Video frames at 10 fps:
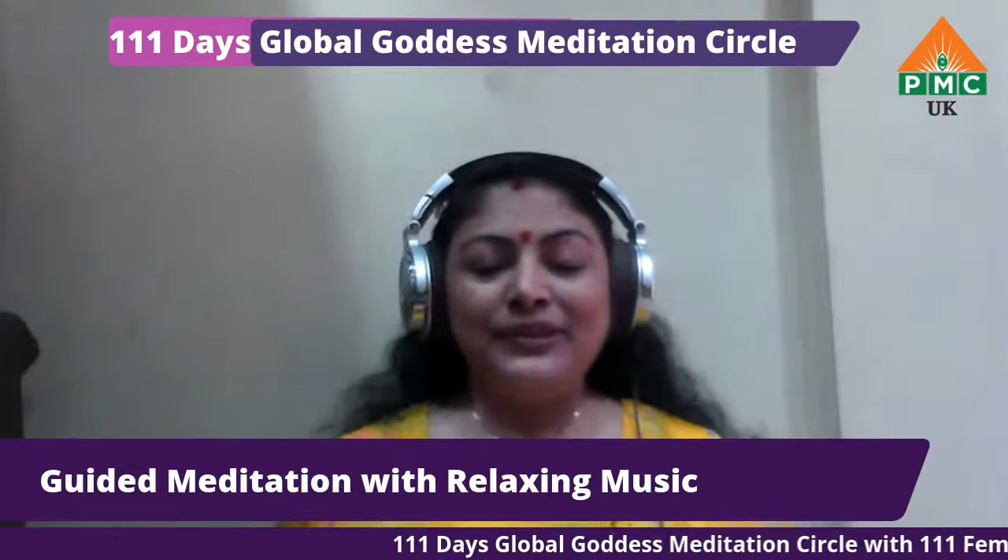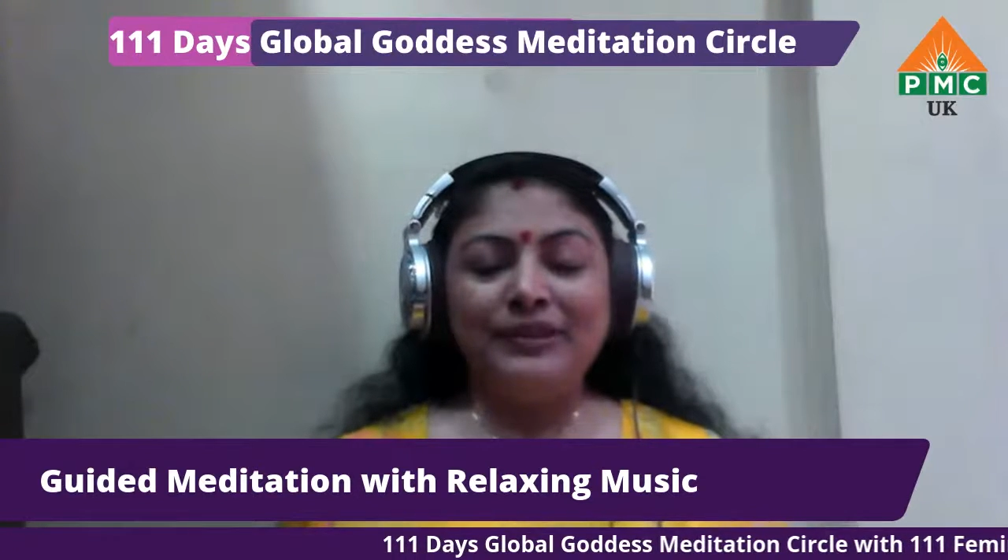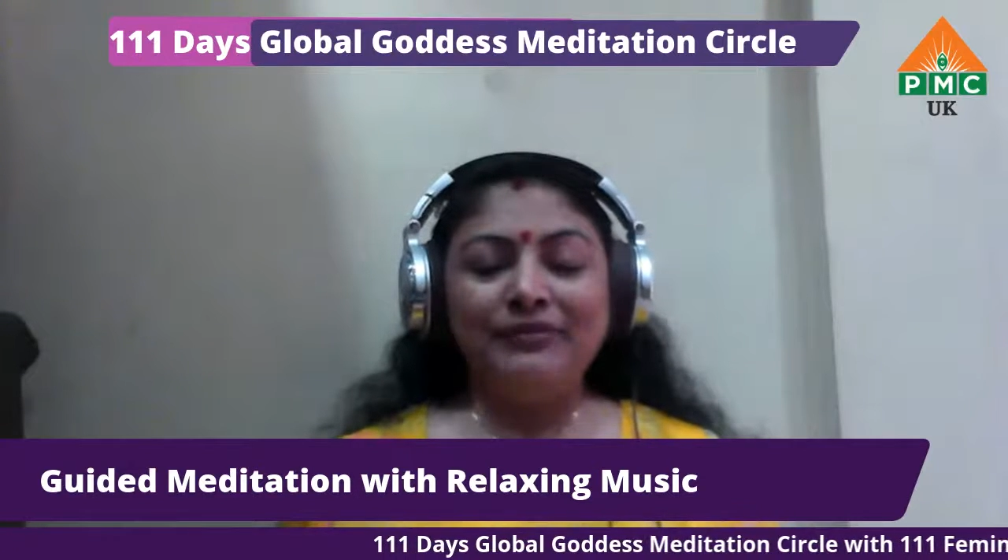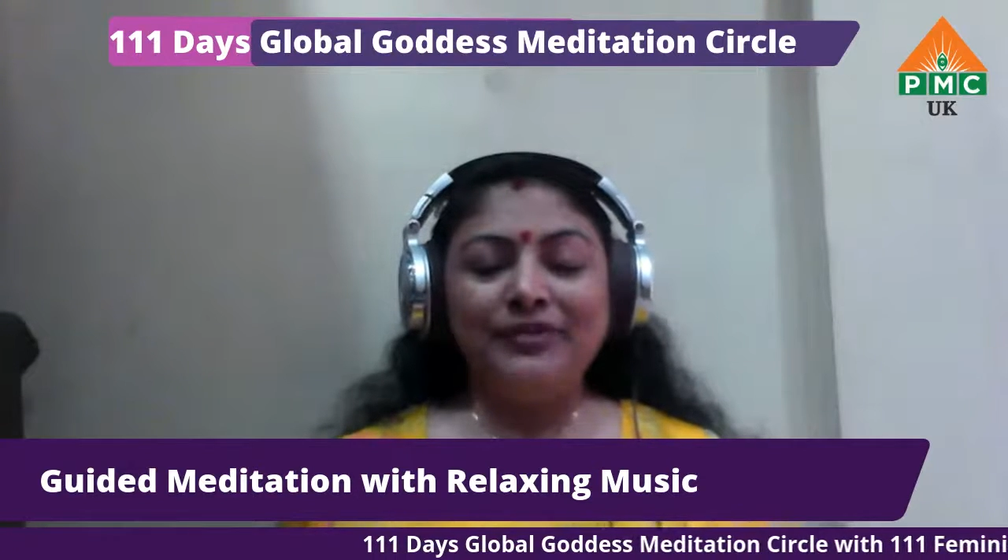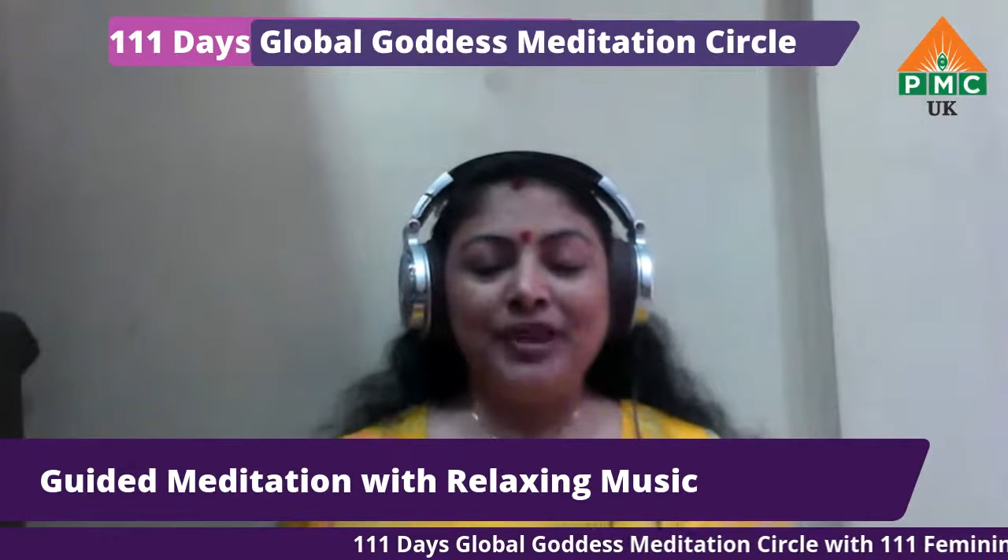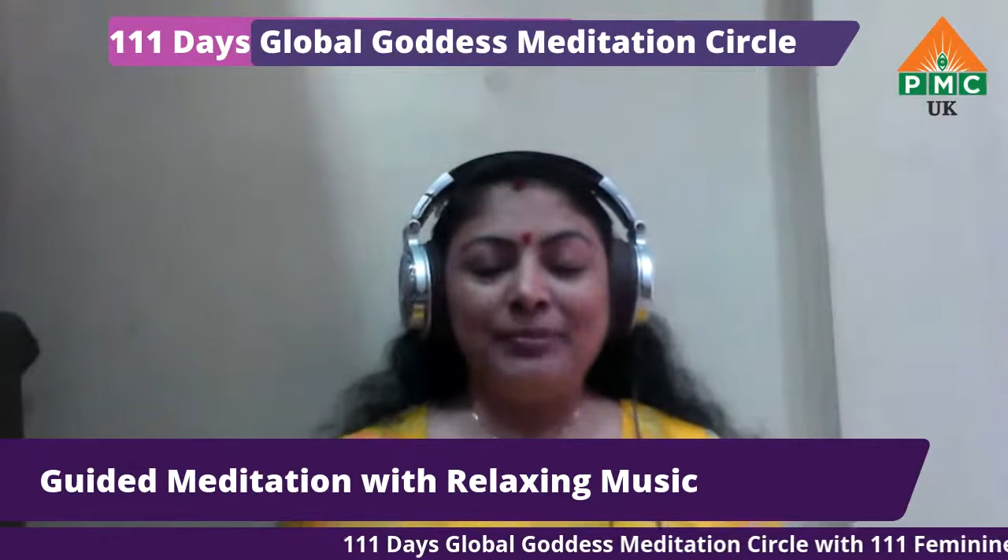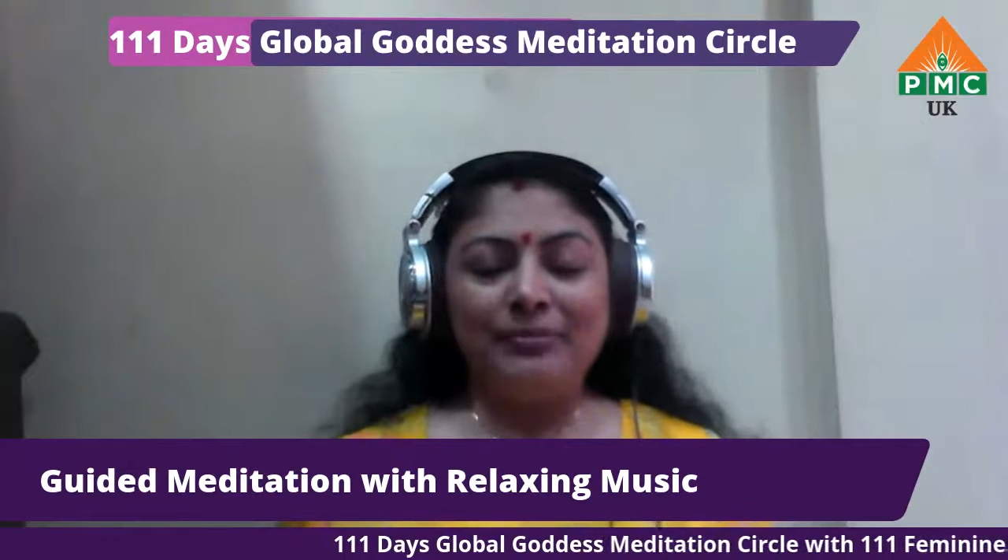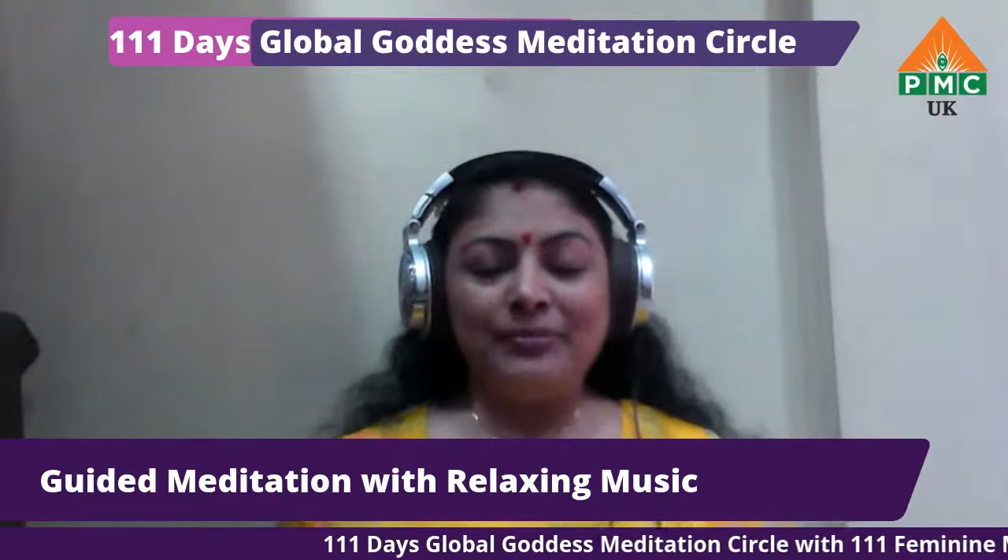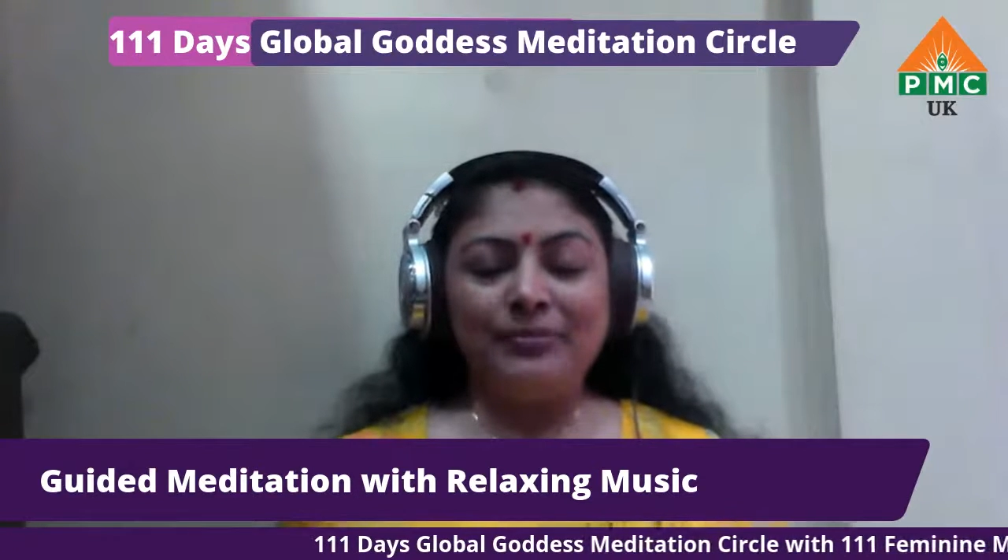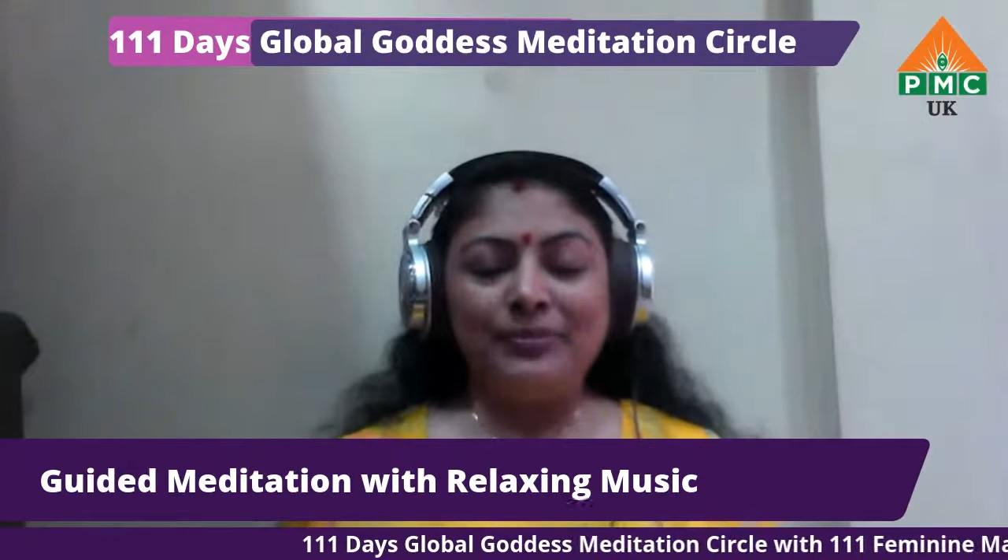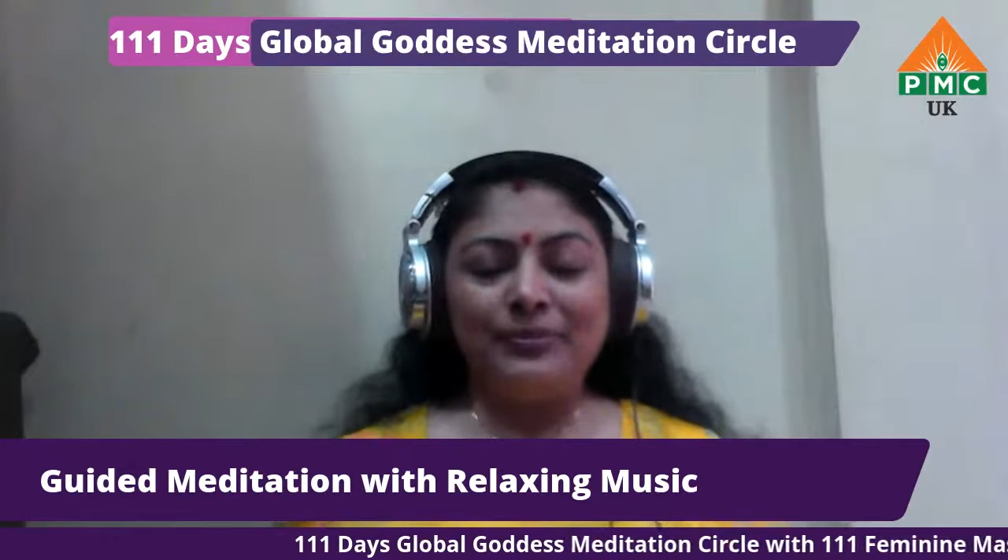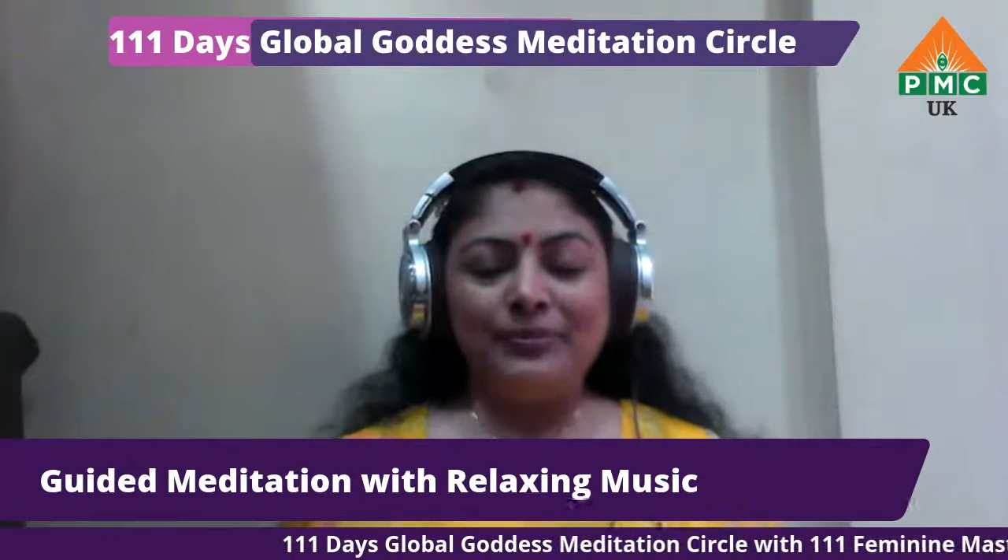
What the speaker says: to lift up